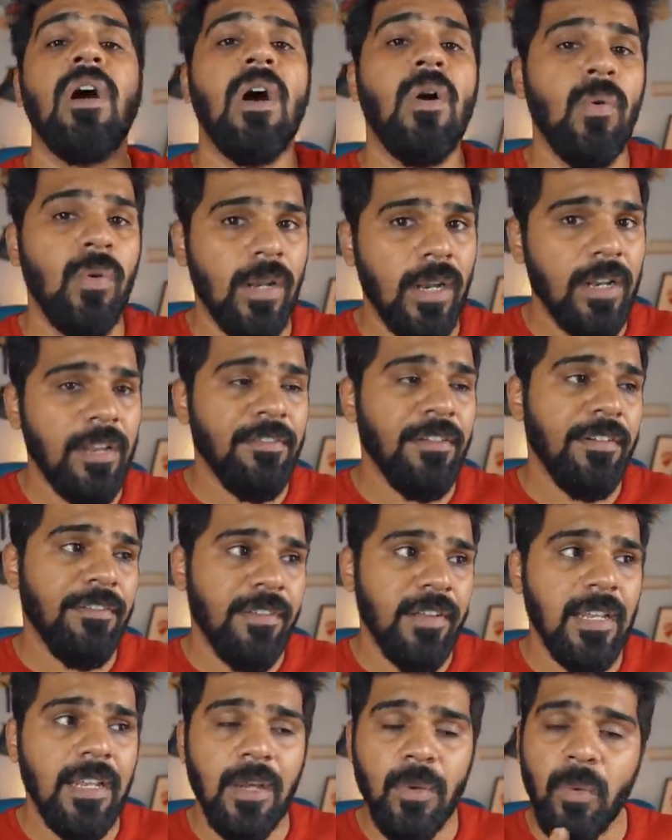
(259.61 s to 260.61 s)
out and if I
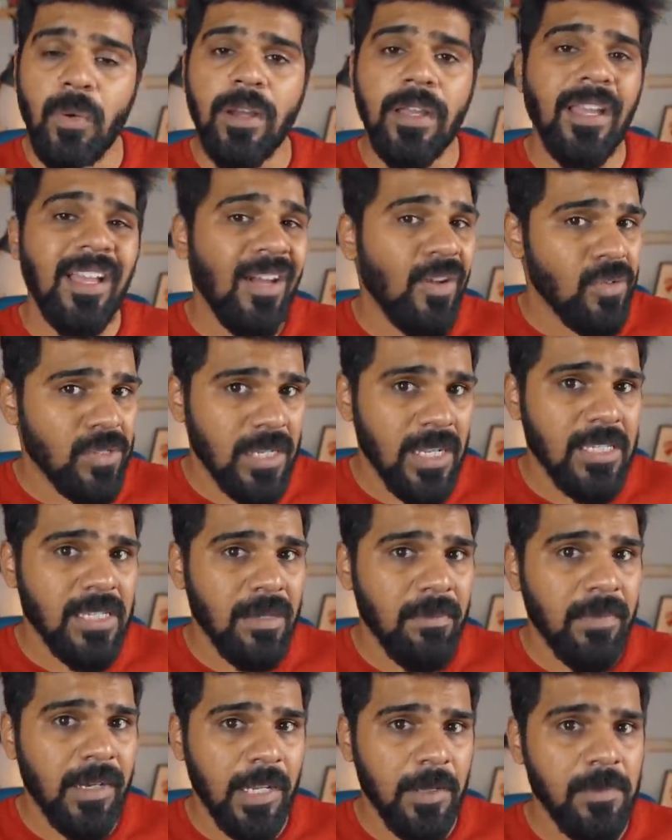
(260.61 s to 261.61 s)
feel like working outside
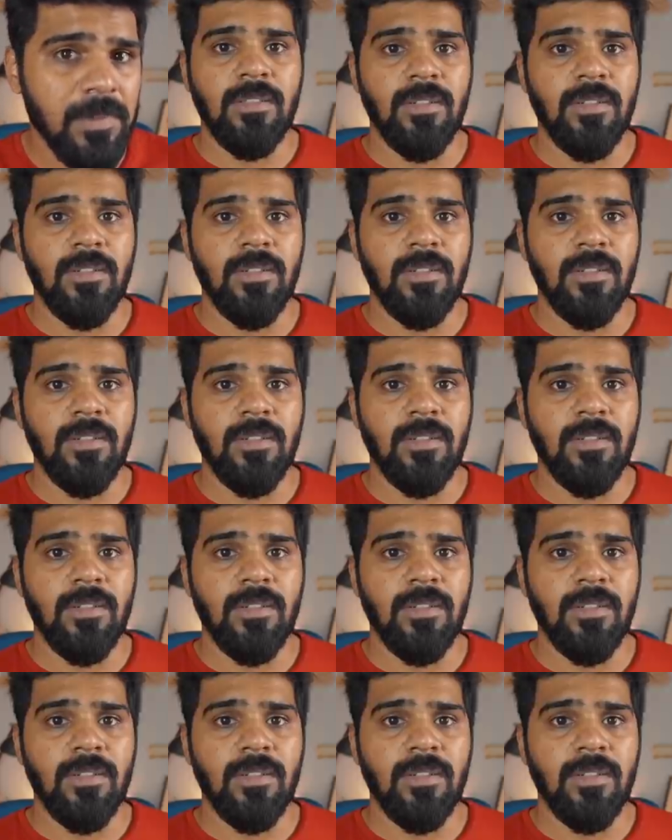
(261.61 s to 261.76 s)
sometimes.